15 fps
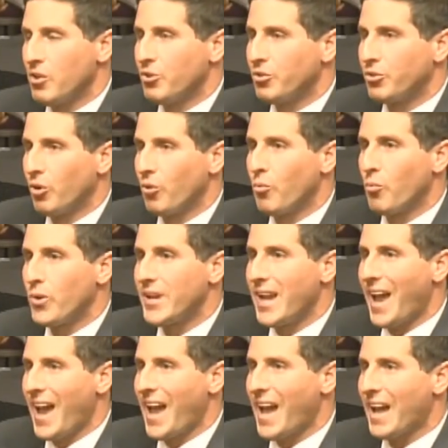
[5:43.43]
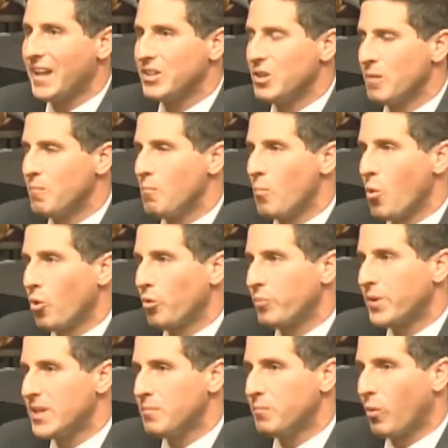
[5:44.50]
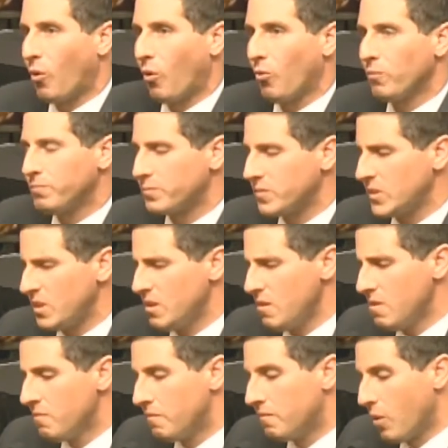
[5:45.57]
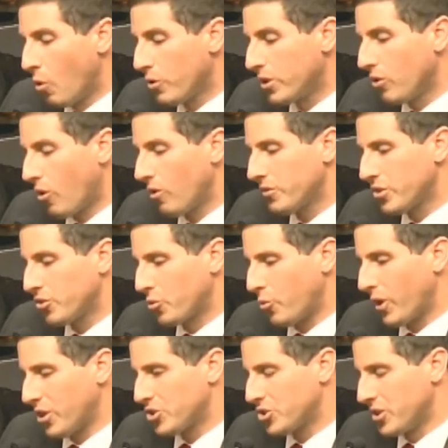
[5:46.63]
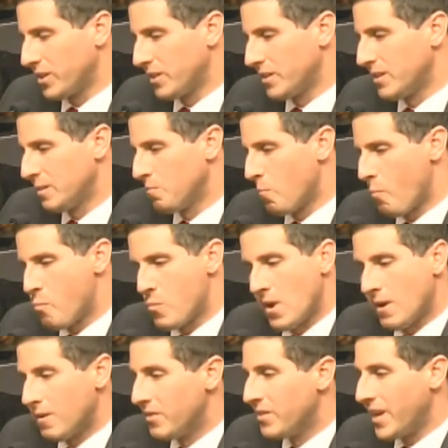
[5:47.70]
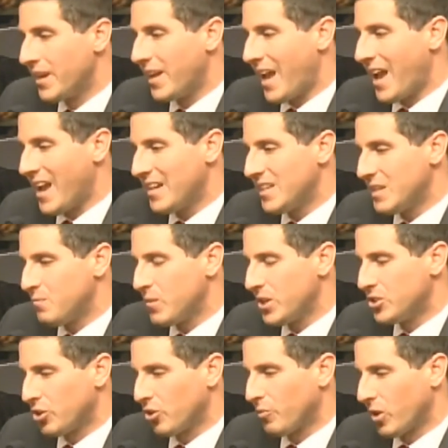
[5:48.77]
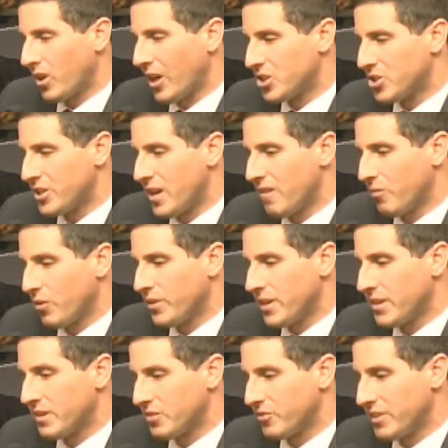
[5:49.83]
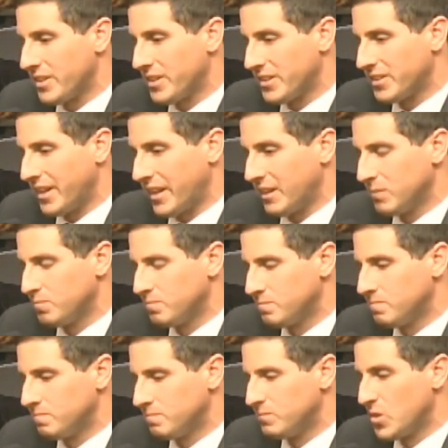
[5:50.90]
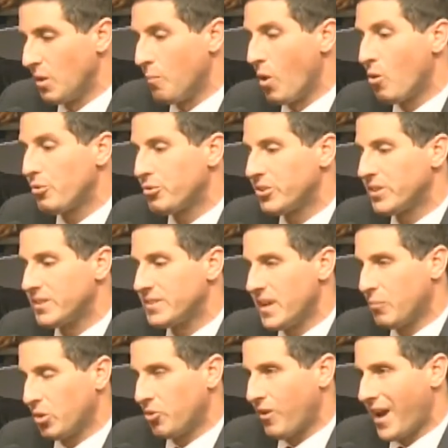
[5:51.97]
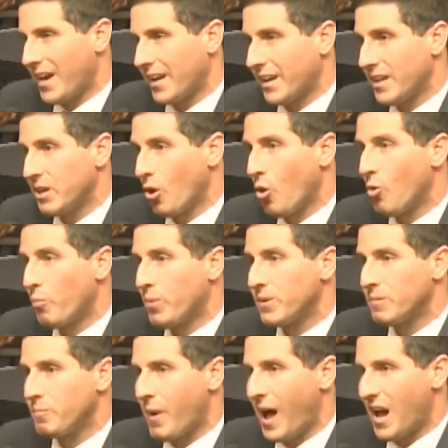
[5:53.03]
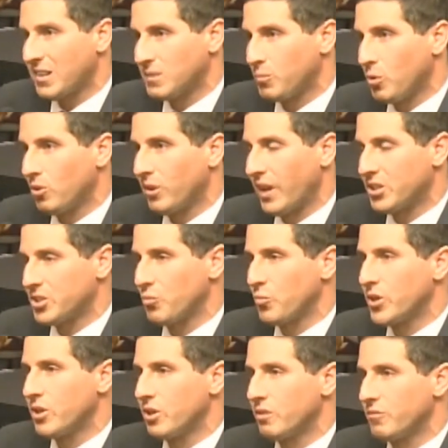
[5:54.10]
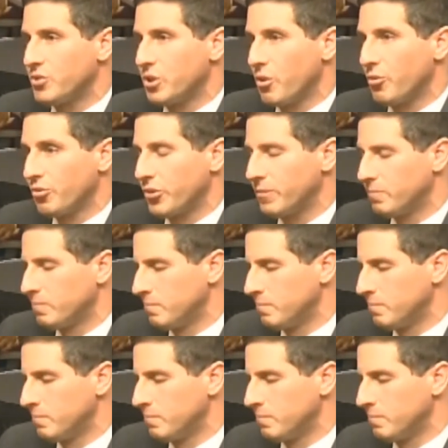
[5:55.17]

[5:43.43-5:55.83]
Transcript: So we had more people voting on this question than any midterm election ever in the history of this state. The most democratic and open possible election we could have chosen.